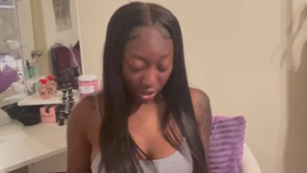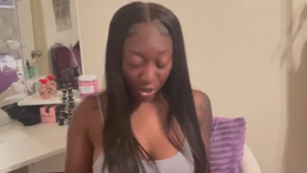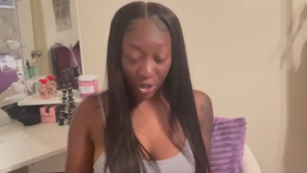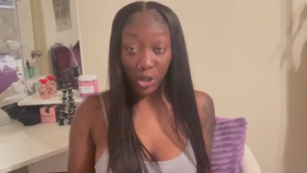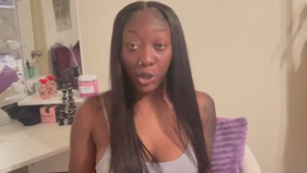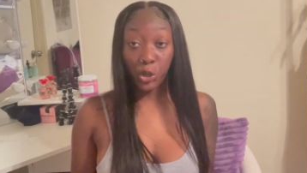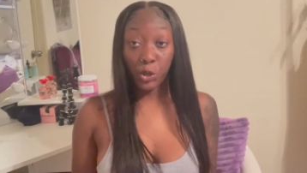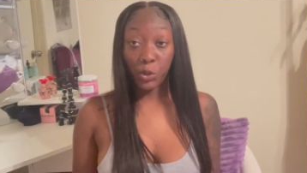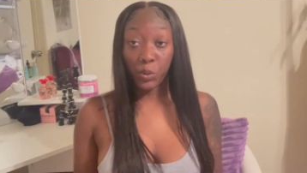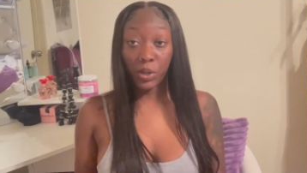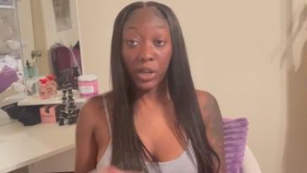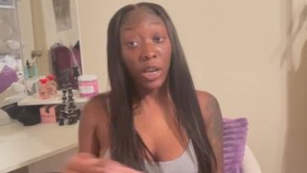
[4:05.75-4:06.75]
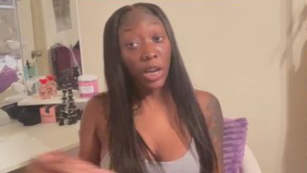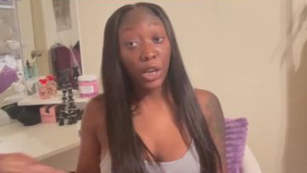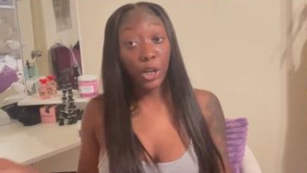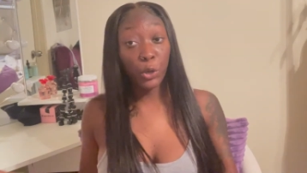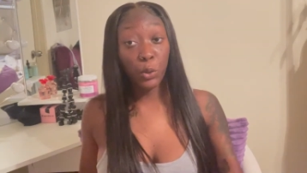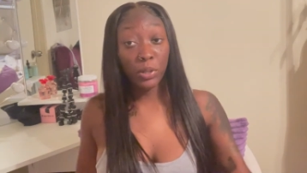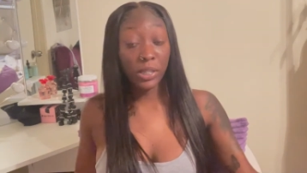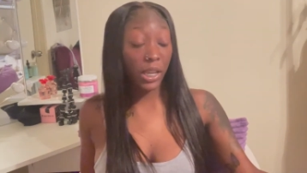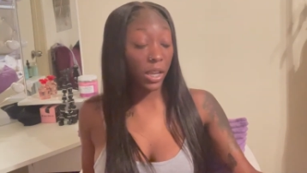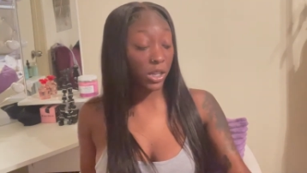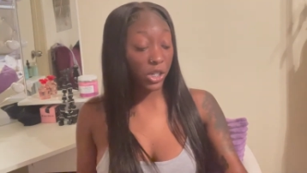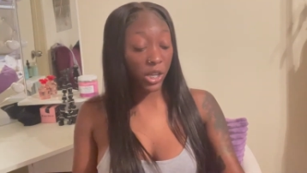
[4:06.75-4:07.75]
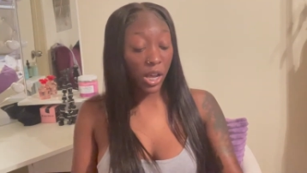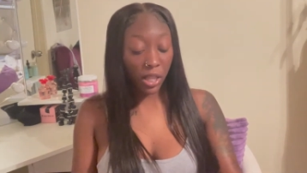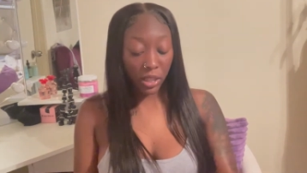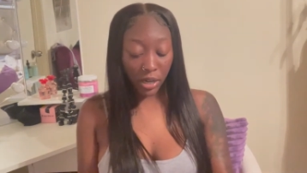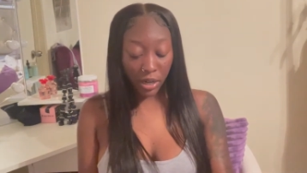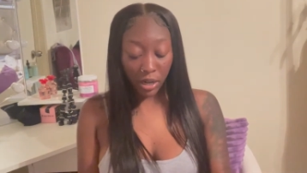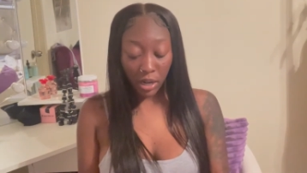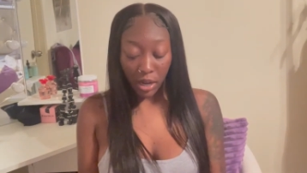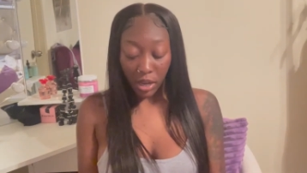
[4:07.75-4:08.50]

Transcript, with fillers: nude, a nude tannish color.